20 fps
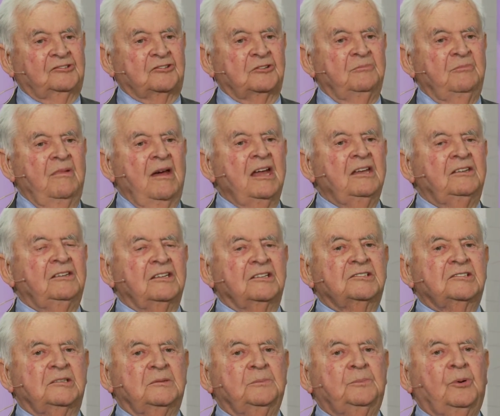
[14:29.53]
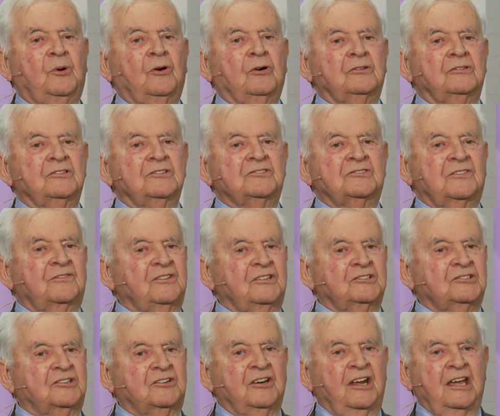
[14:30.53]
tremendous importance of
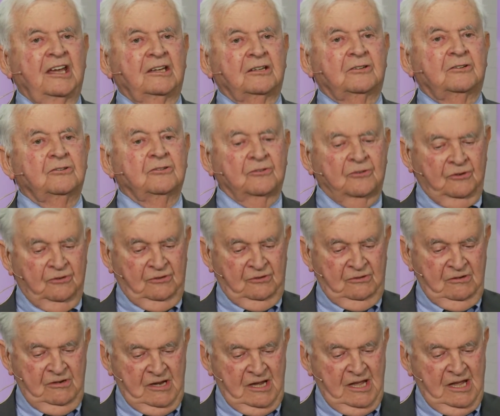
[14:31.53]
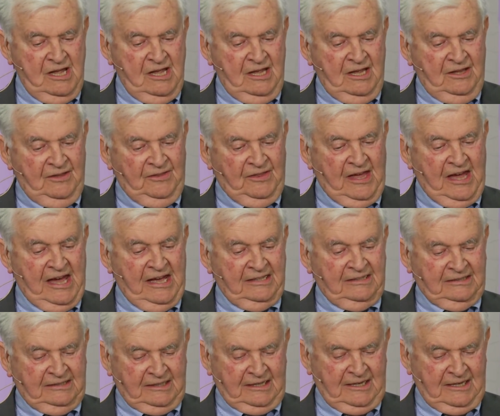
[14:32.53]
this great guru
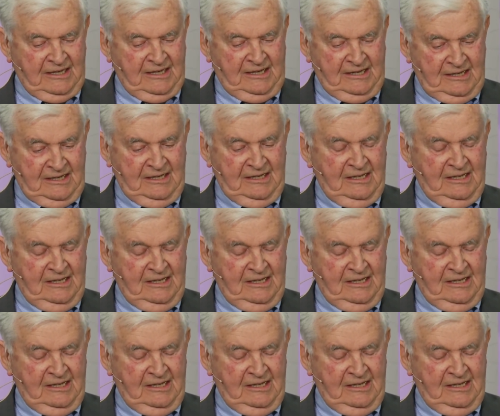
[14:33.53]
that uh,